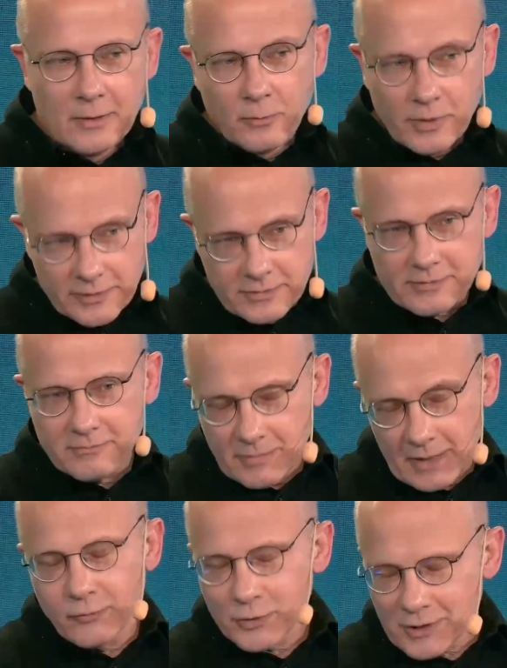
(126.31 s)
What
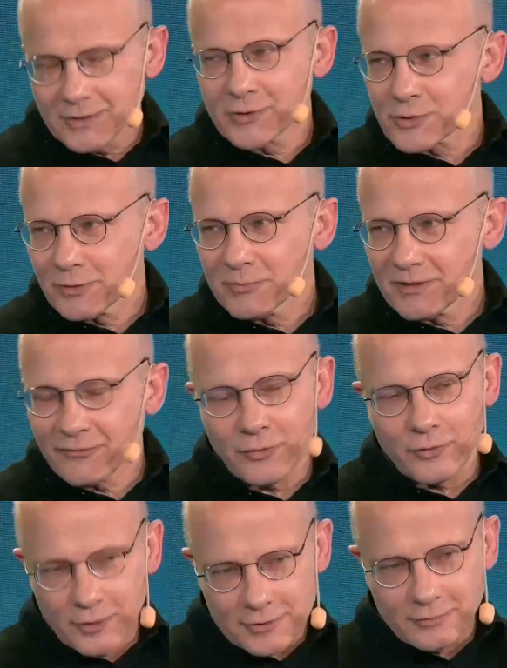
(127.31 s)
unfortunately Germany
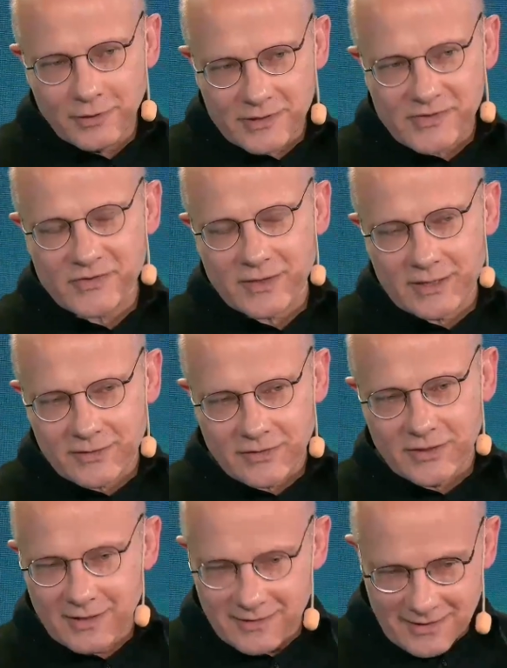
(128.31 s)
forgot was that
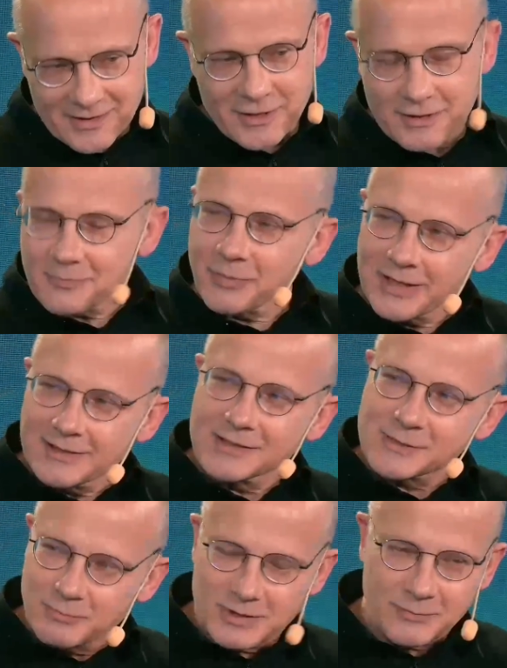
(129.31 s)
the
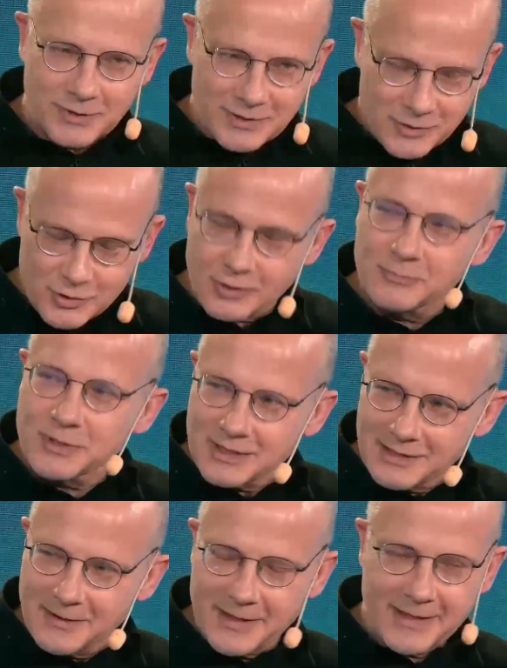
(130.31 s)
interdependence between
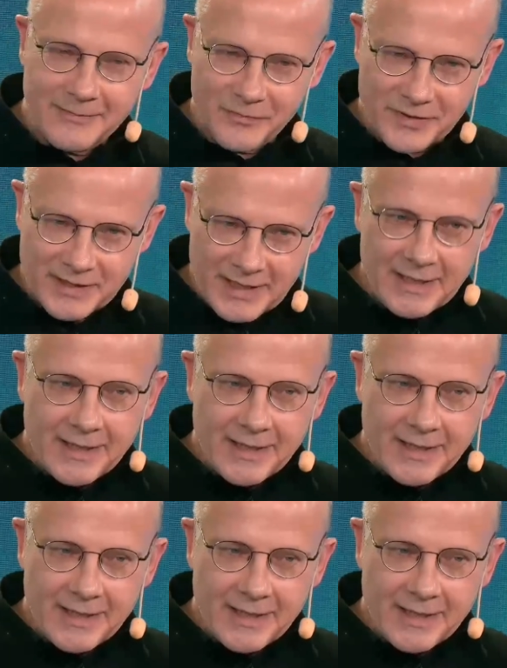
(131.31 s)
Germany and